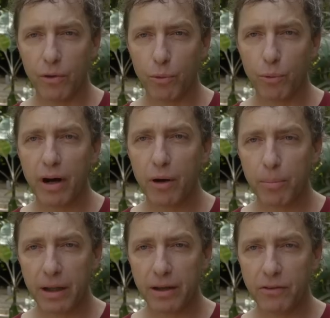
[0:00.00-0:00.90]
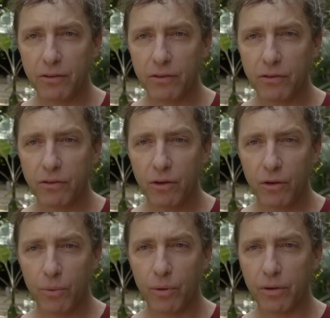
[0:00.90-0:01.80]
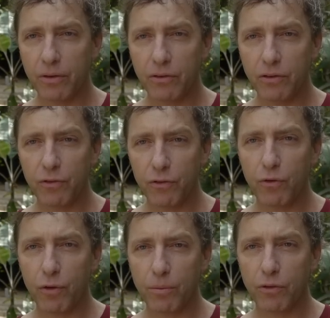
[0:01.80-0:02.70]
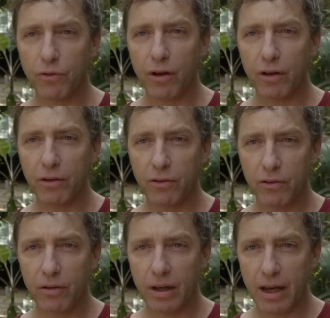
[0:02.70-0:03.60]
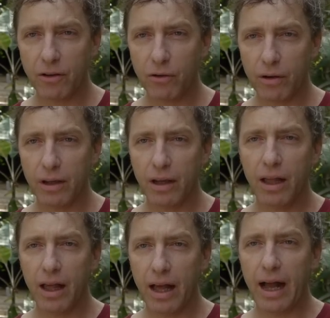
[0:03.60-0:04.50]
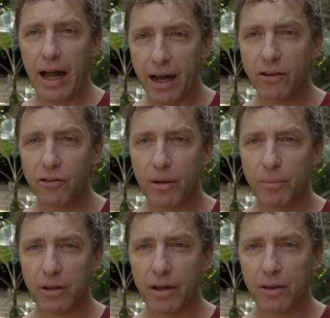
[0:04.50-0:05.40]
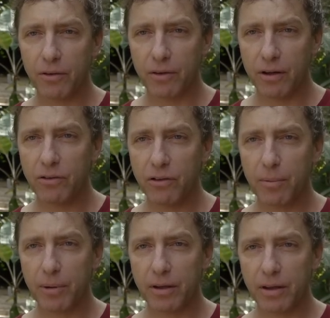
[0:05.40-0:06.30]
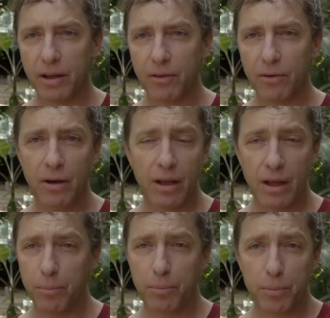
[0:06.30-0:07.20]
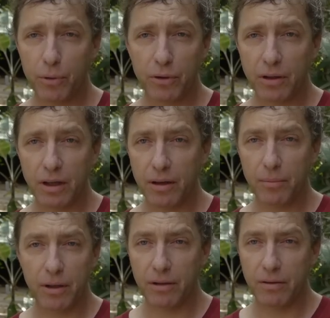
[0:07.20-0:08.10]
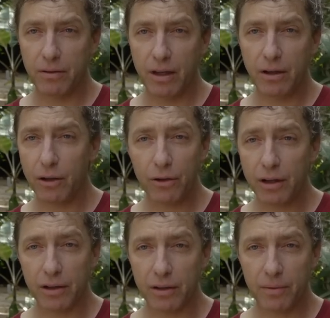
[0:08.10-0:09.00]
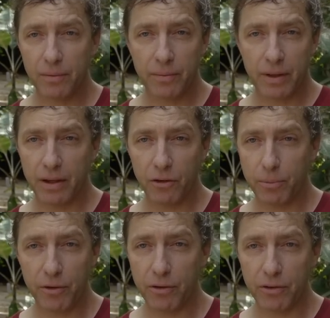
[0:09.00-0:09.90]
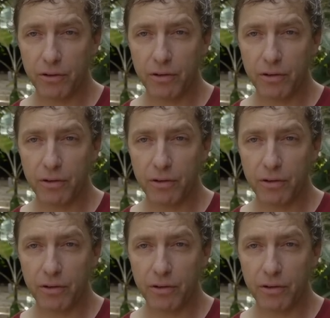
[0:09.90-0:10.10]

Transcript: of the rare places where these different forms of knowledge actually has come together, is coming together, and people can come and take a look at it and experience